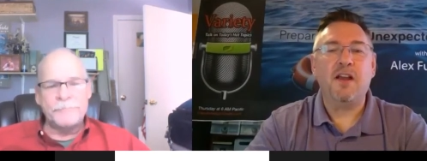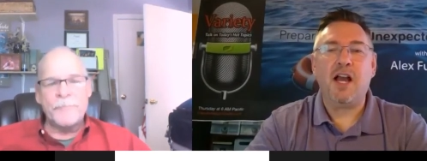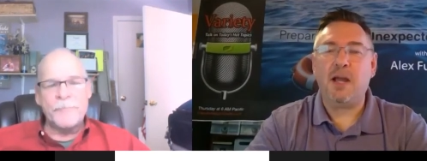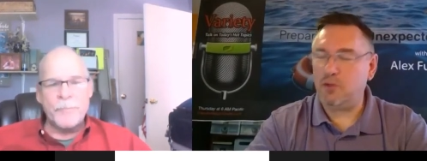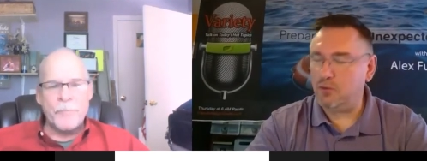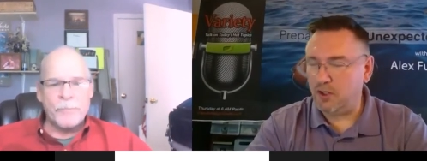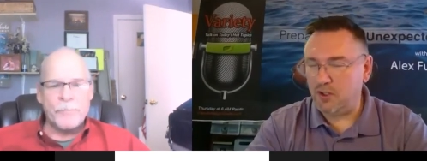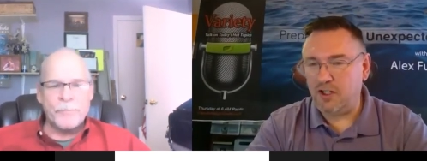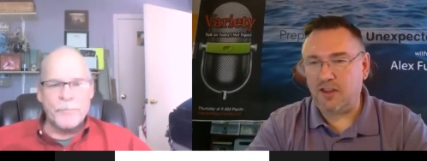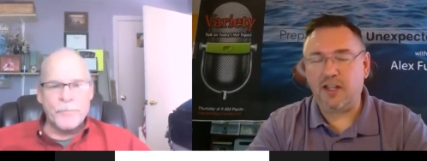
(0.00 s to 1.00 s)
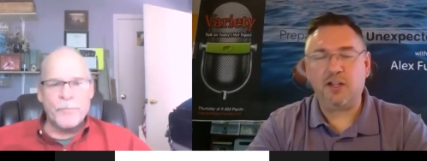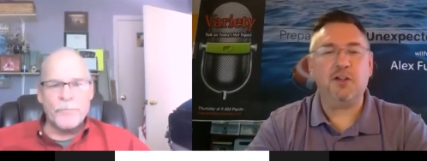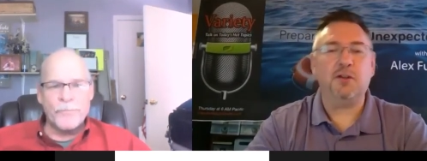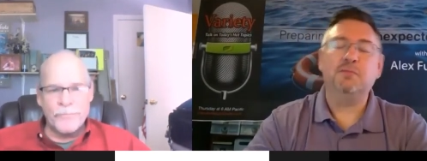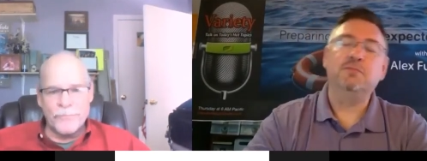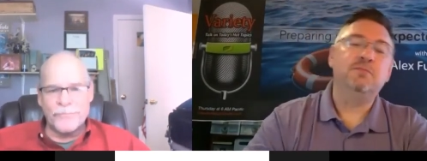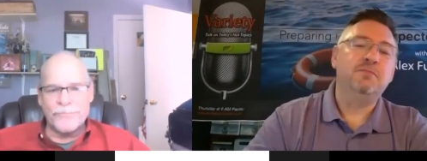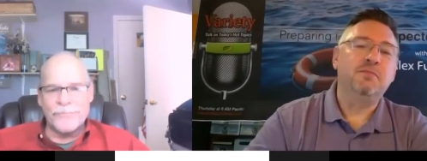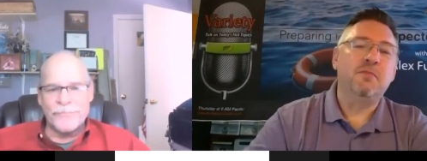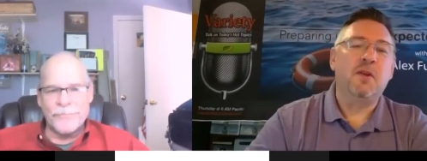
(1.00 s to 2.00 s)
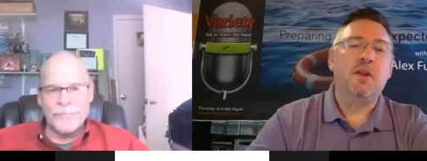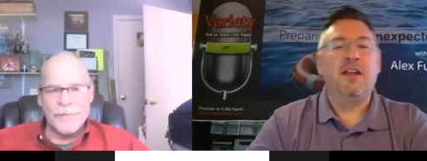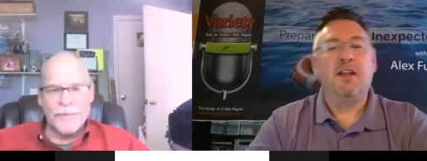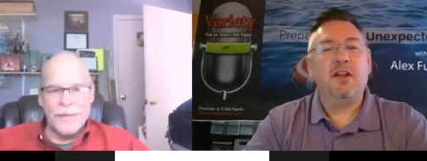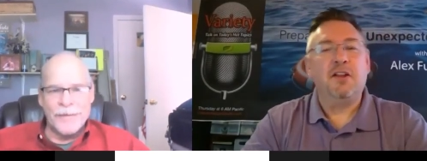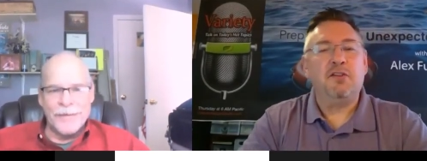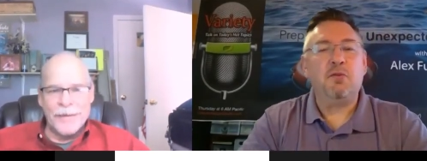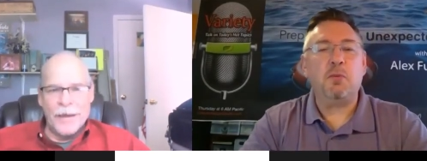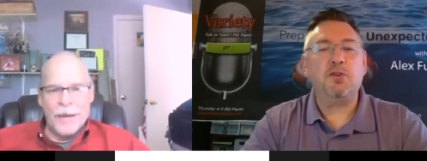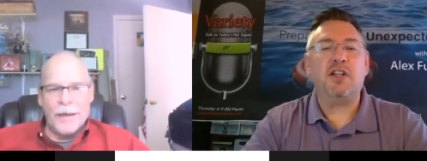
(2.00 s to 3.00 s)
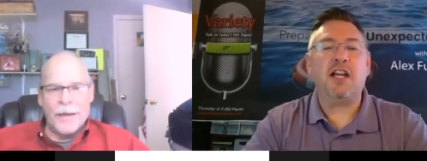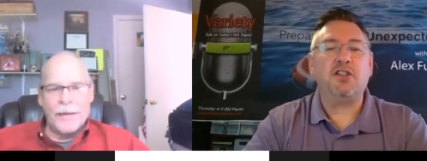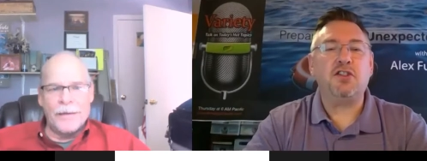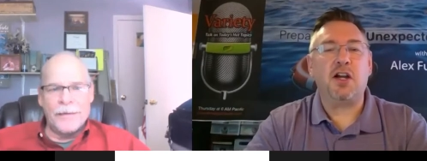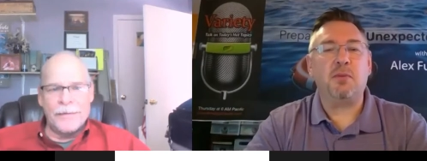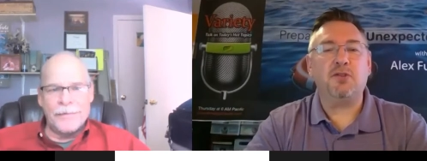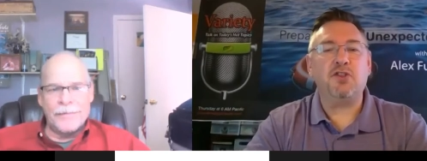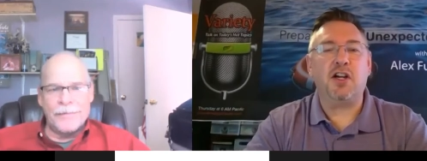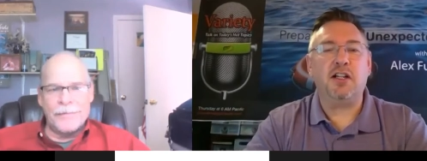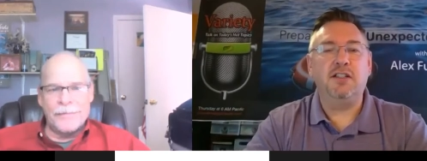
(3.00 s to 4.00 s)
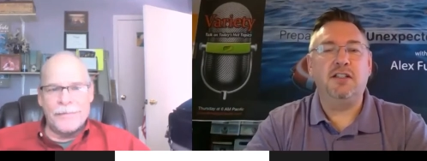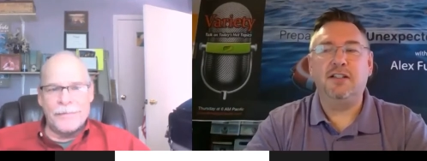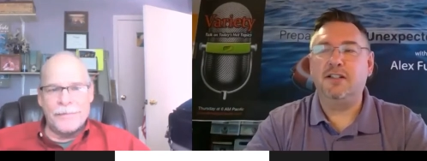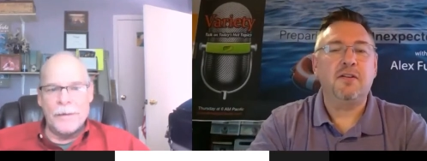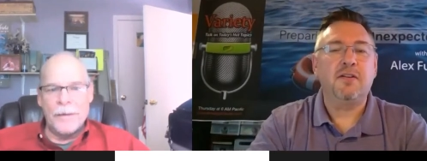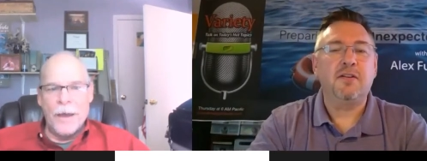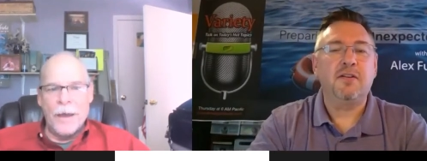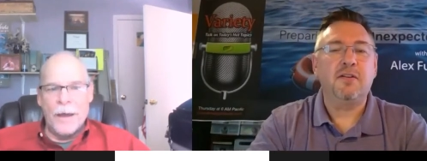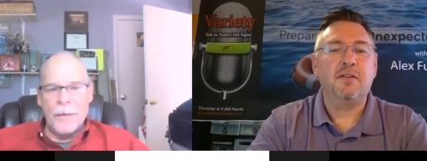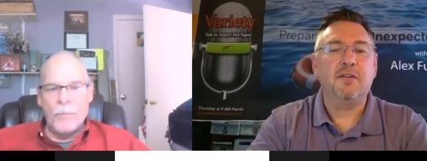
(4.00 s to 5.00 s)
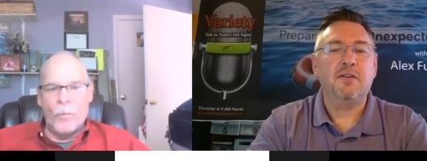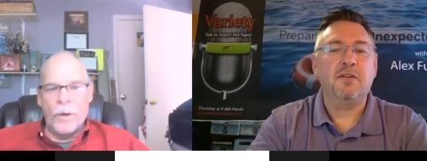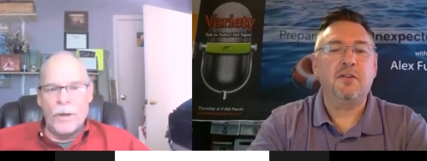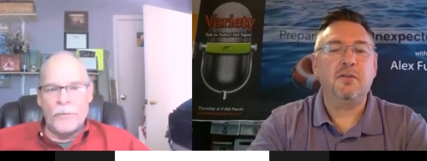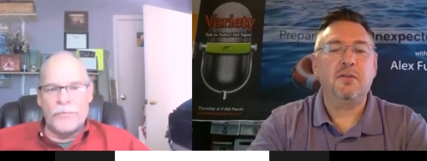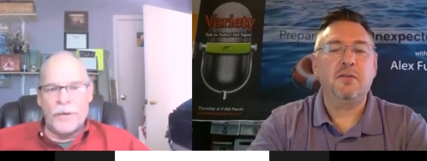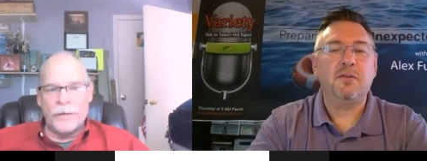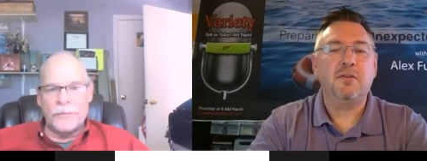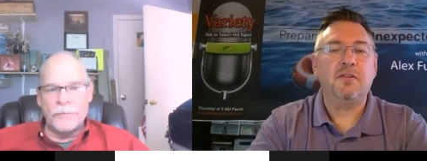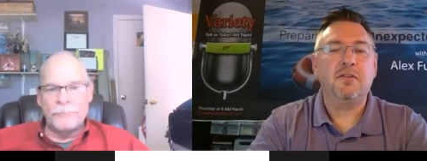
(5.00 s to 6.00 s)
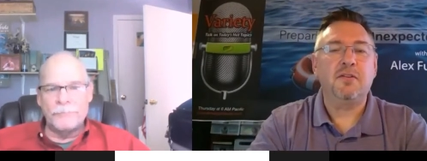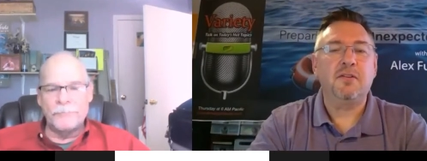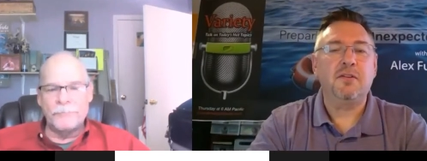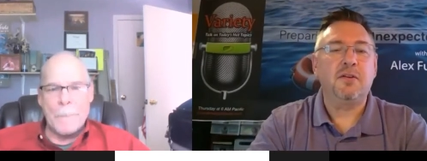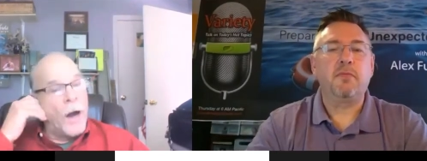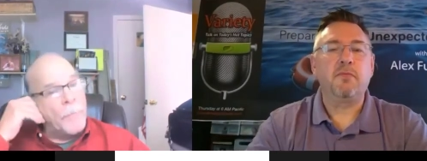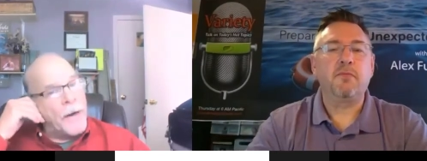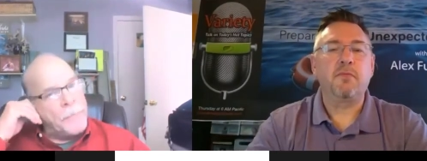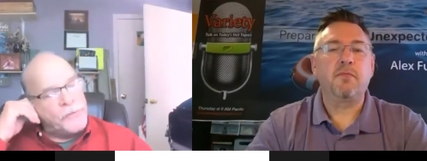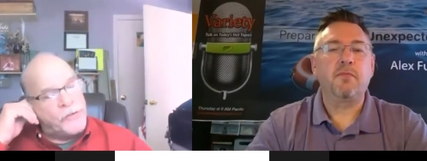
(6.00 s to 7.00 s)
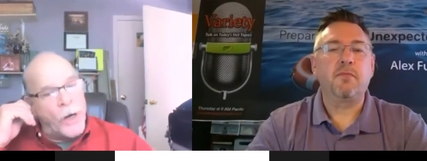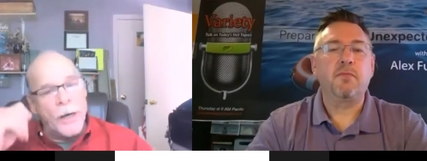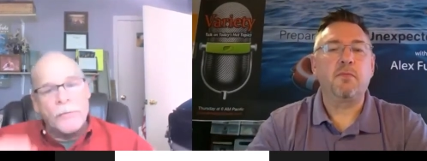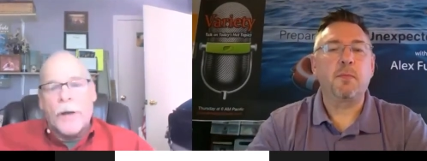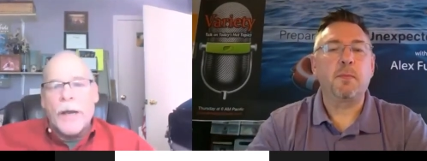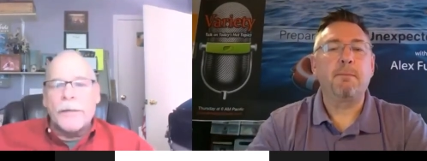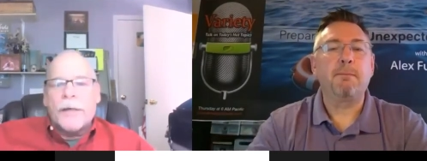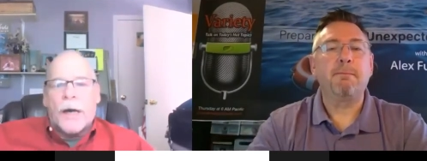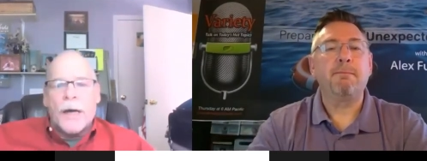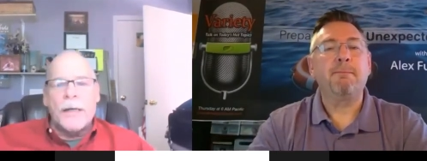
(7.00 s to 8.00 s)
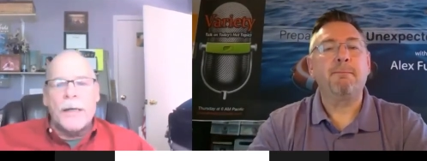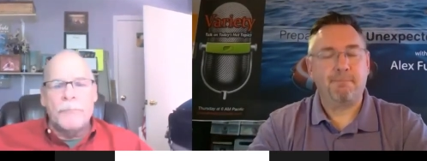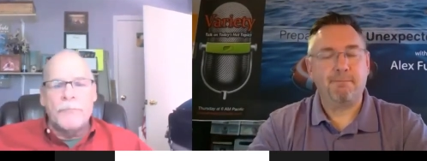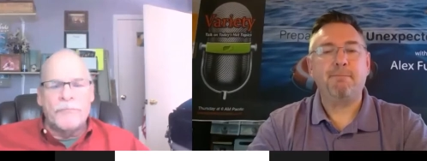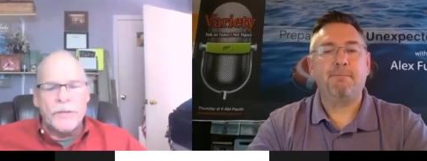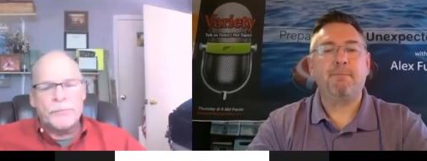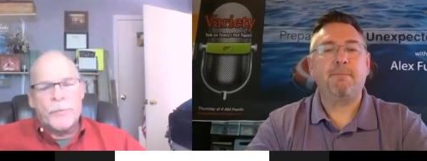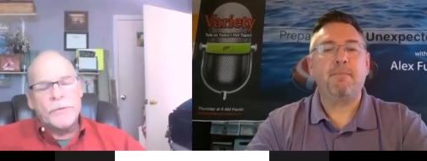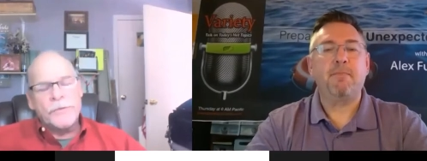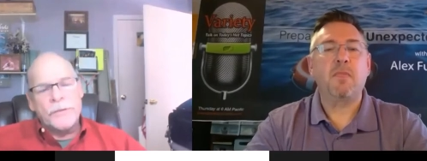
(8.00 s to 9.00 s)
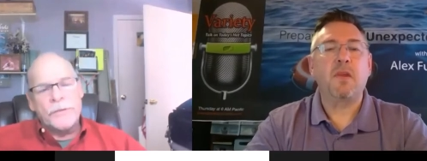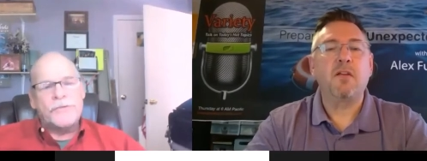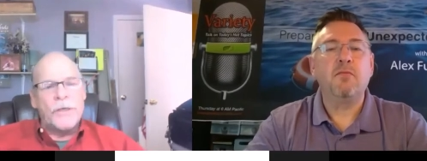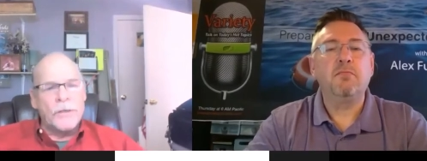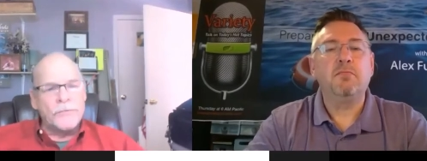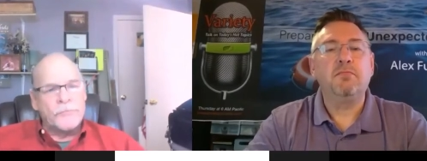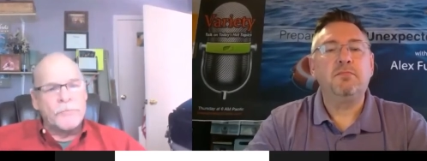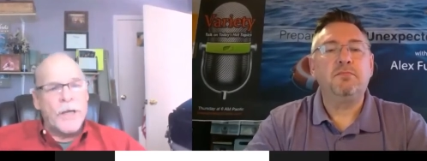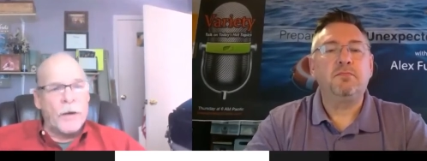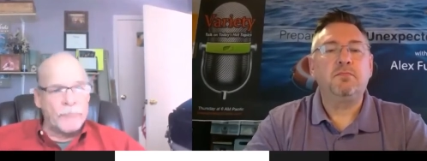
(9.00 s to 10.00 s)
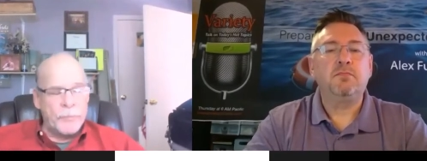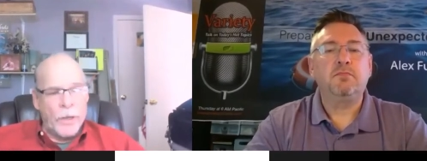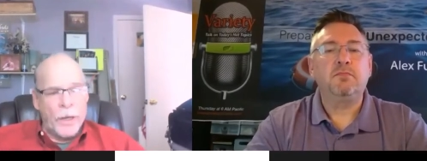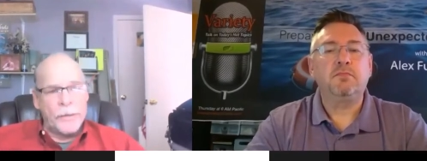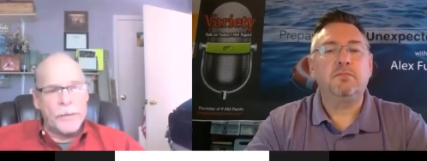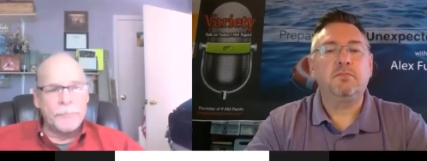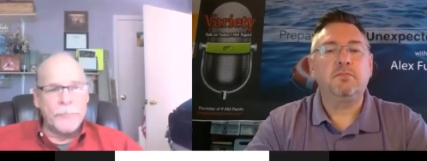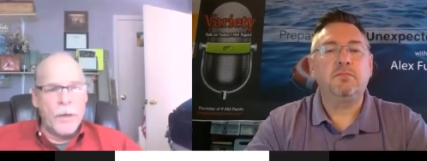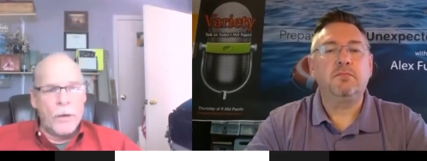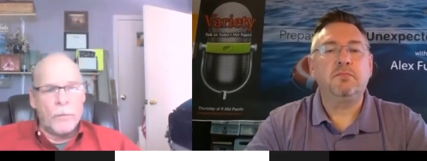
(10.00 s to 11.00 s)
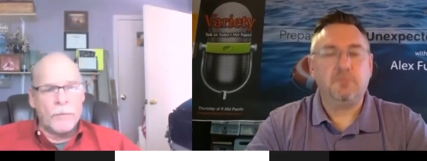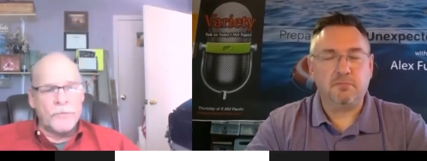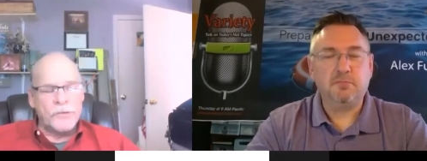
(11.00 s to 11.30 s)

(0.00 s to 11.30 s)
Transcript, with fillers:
Speaker 1: I'm doing good, thank you. So, what would you like to talk about, John? I'm well,
Speaker 2: thank you. Uh, my name is John Grant. I am the Vice President of Sales for Recovery Planner, one of the